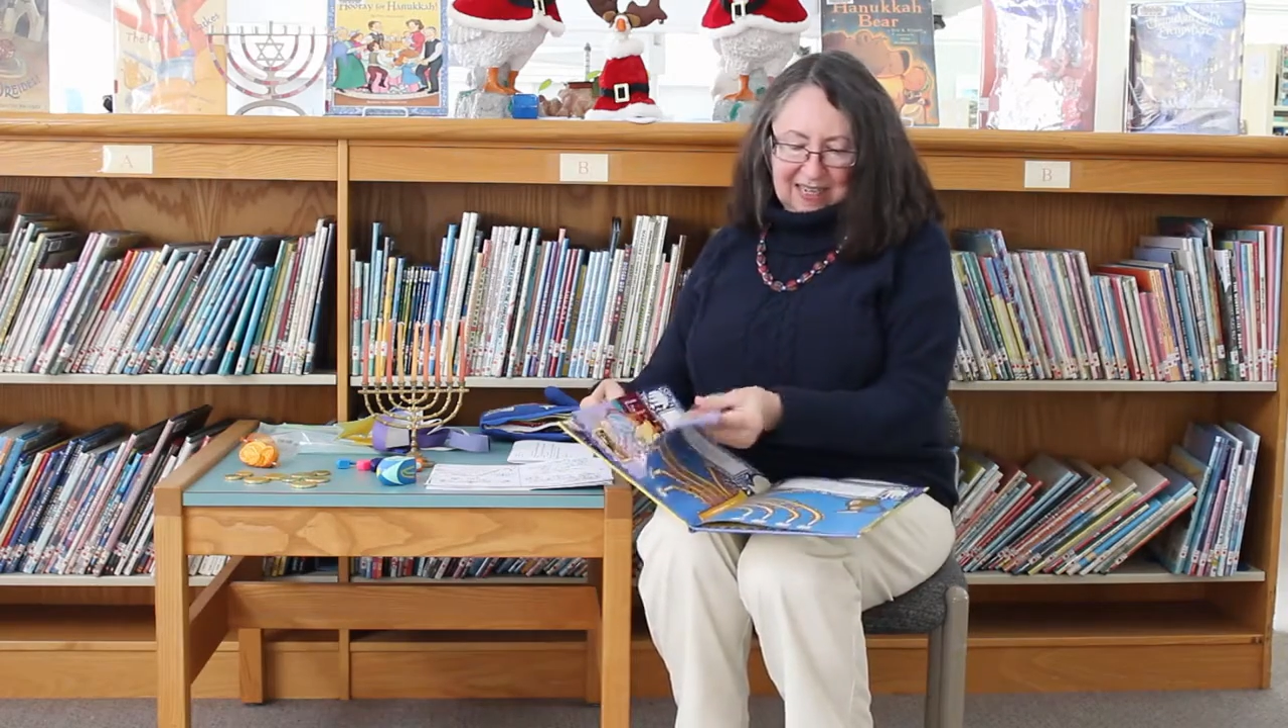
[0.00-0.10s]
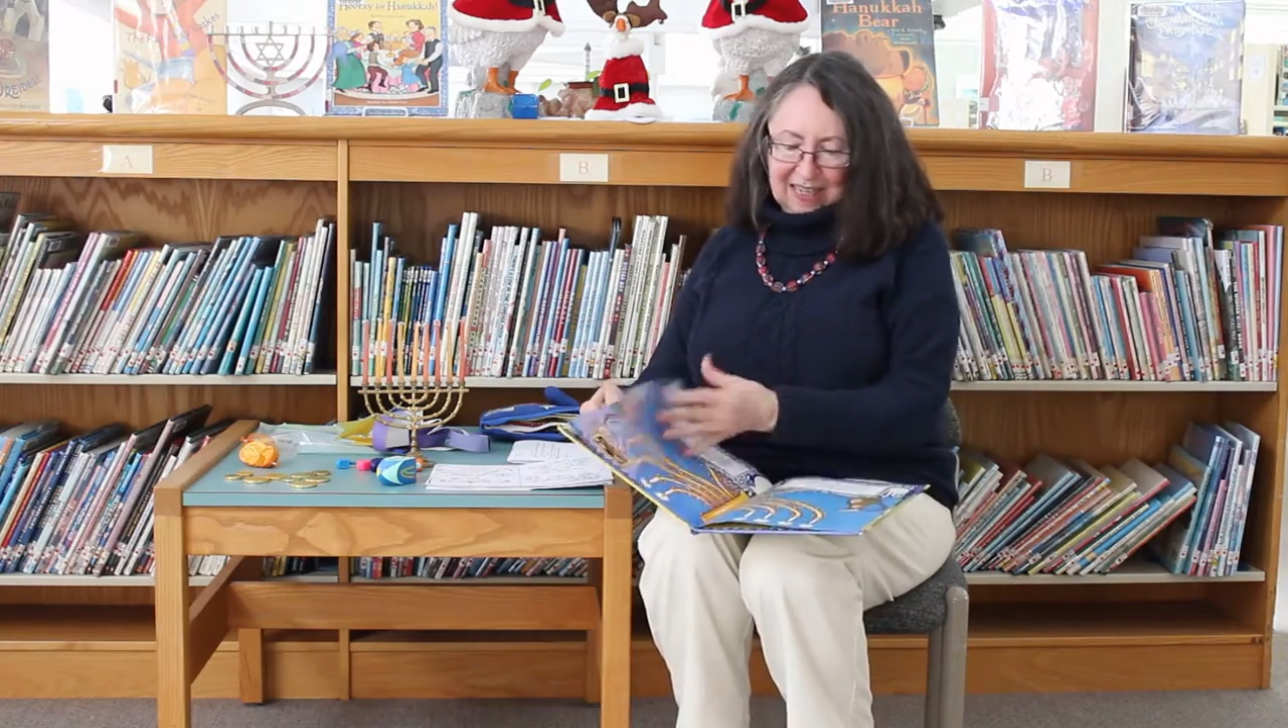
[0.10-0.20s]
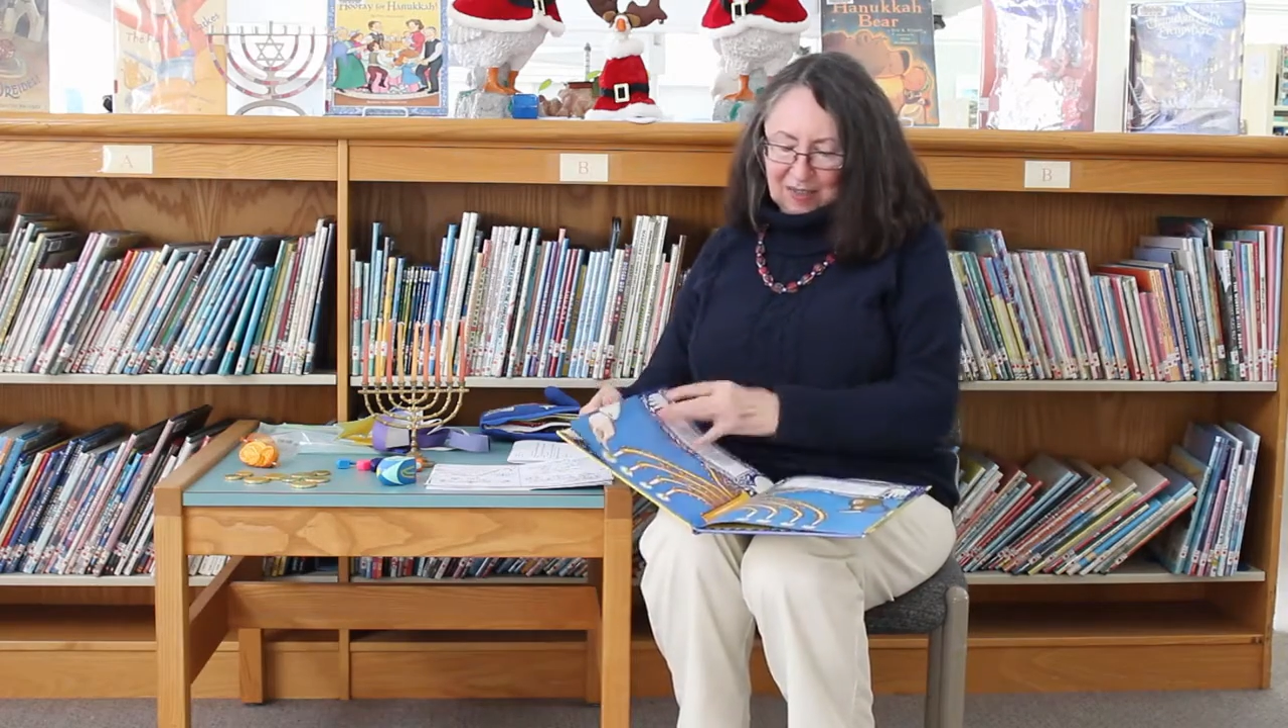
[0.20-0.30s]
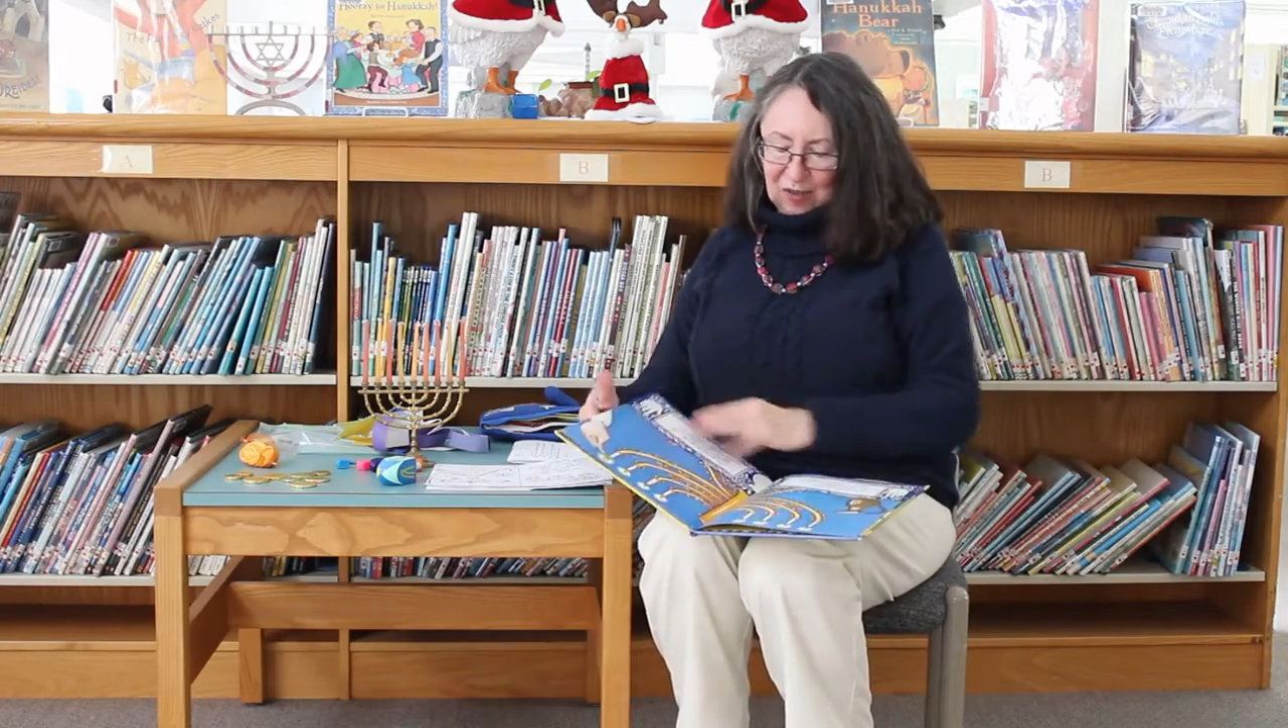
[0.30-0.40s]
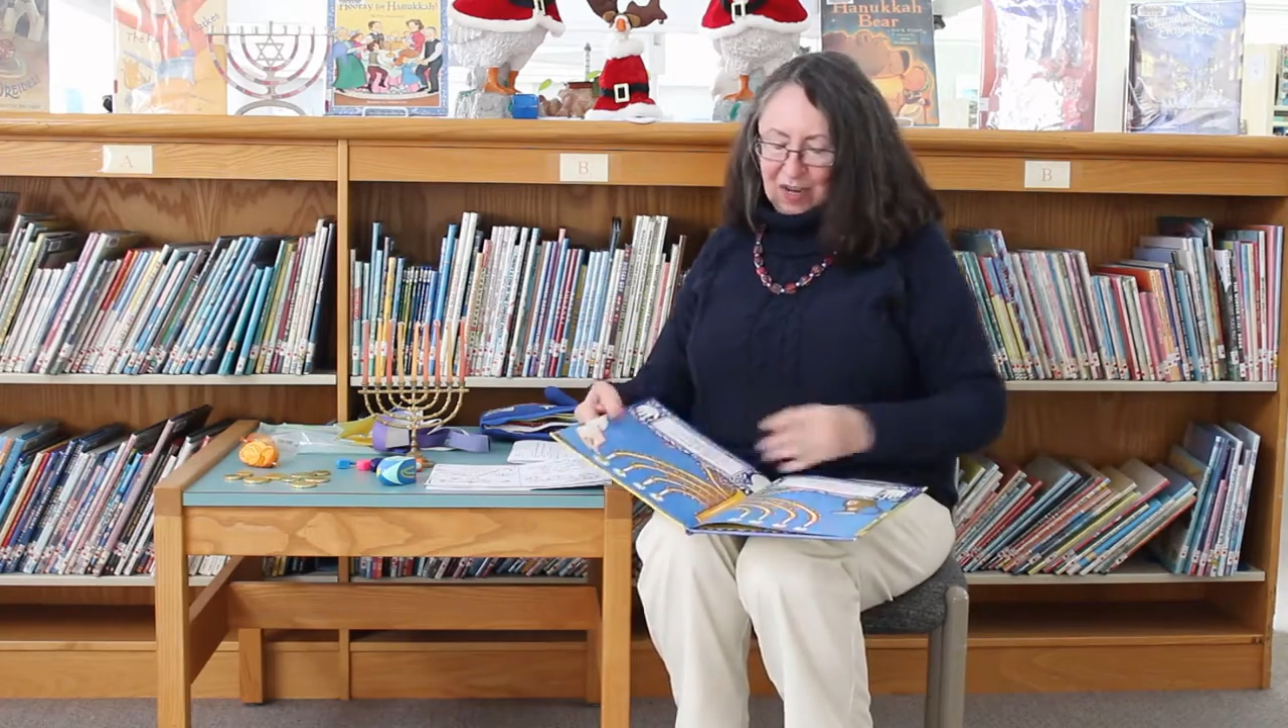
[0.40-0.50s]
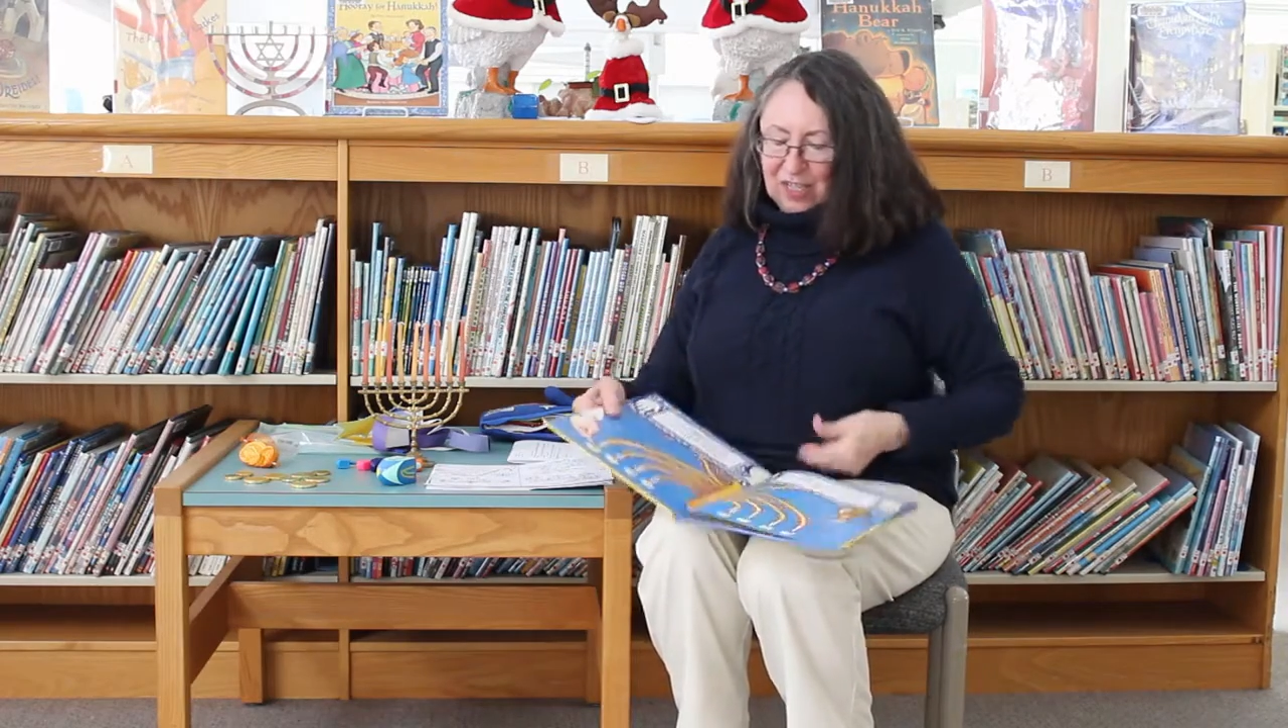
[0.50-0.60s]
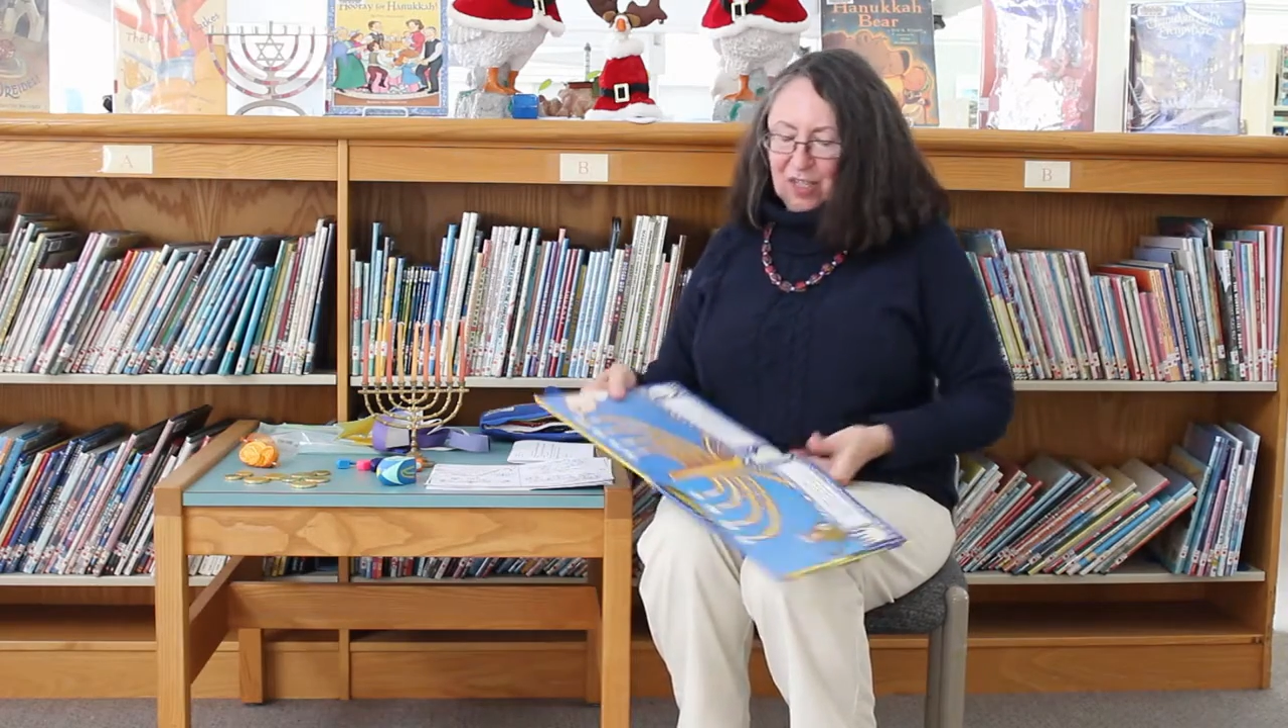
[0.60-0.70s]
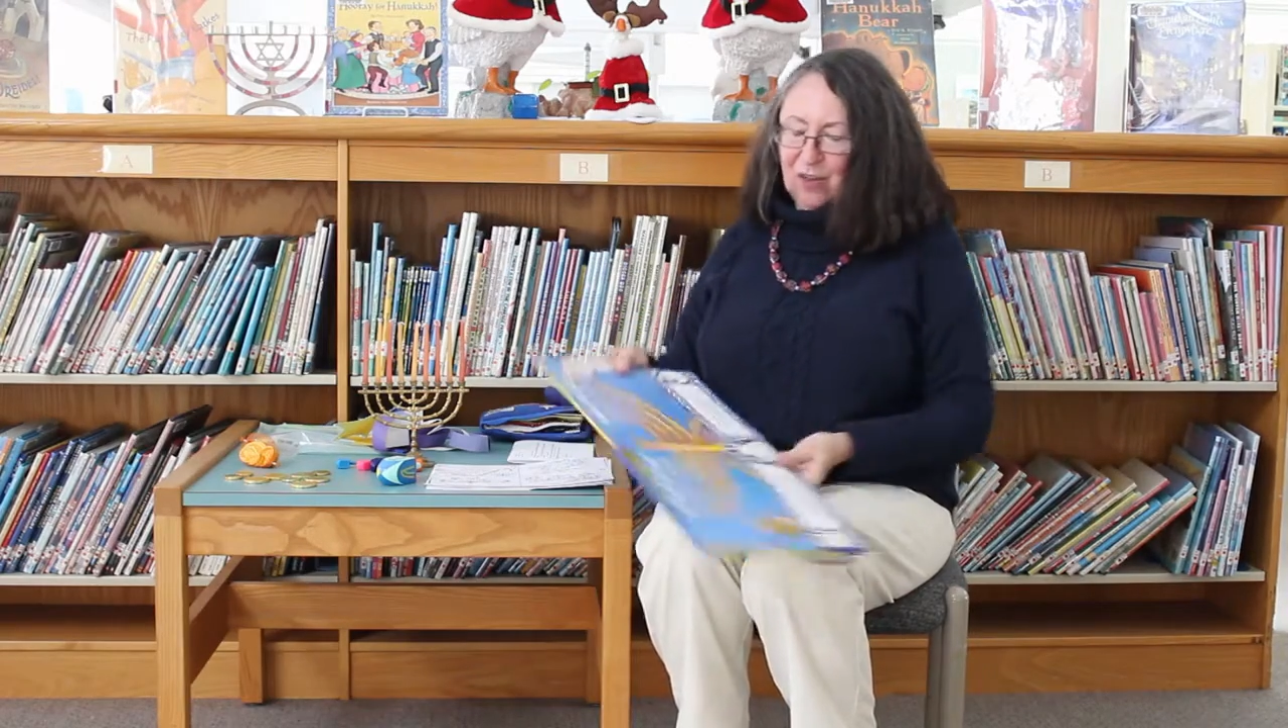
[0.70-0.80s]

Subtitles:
let's find a